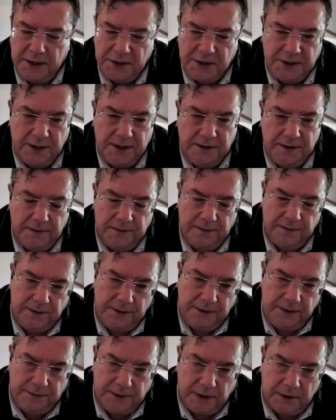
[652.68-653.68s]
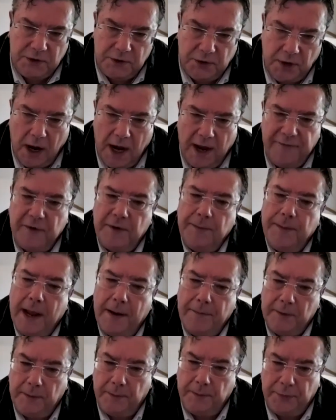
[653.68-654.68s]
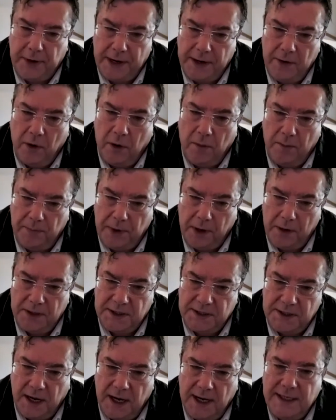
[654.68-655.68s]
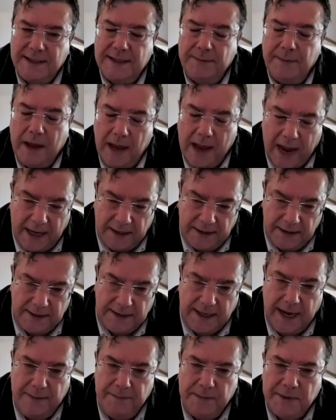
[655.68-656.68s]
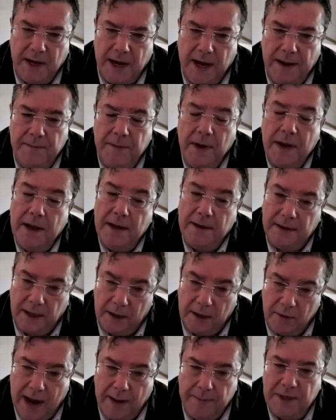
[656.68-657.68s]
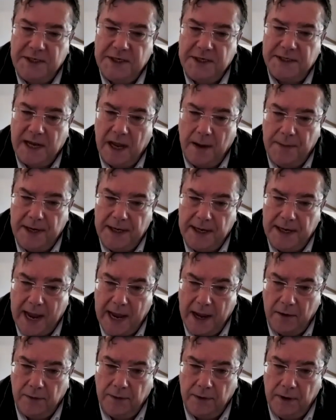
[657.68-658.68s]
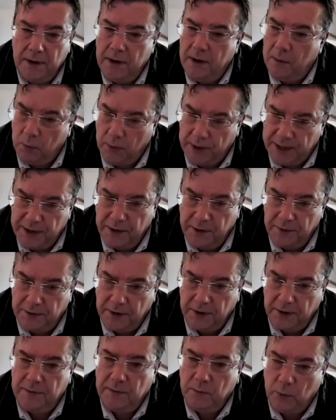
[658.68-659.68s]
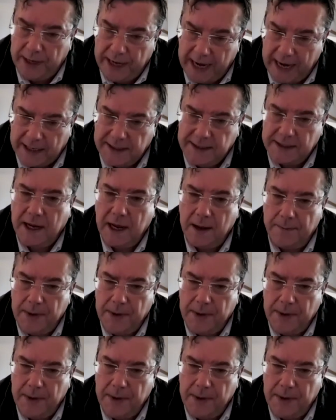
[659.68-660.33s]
in conjunction, the drive to be able to print on both sides at the same time, the grammage is coming down. We knew that